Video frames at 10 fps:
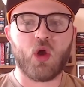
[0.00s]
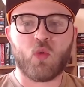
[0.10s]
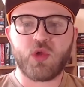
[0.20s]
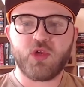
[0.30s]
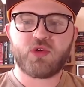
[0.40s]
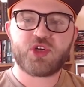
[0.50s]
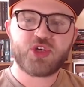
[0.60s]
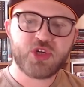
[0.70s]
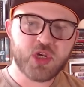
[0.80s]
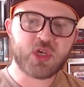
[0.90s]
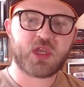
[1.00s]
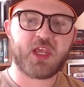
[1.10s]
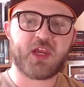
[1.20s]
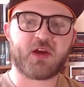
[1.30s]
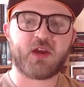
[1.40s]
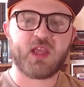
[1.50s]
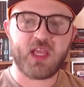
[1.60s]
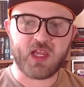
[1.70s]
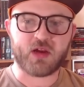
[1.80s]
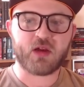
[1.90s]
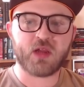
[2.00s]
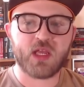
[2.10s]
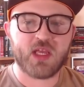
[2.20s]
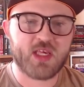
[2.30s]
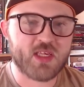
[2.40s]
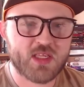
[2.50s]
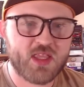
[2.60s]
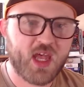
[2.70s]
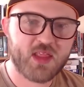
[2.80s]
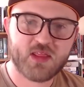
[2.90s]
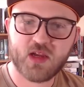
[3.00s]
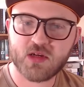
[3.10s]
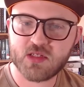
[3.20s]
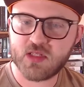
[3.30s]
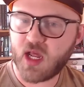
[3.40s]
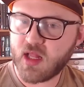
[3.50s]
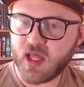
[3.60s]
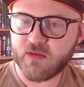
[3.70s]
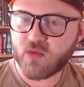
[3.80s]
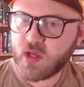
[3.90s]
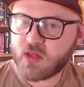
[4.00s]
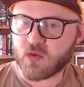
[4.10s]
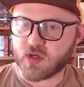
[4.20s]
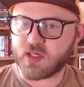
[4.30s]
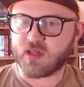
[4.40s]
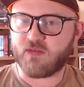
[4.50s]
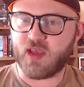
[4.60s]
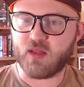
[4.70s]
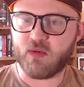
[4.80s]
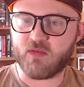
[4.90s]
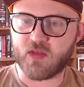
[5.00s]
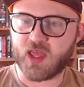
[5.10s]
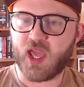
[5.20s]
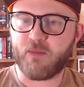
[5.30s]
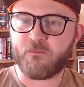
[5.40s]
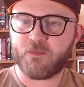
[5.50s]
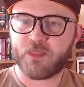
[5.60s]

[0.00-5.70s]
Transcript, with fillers: What you shouldn't hear here is that there's not a lot of resources available for the game.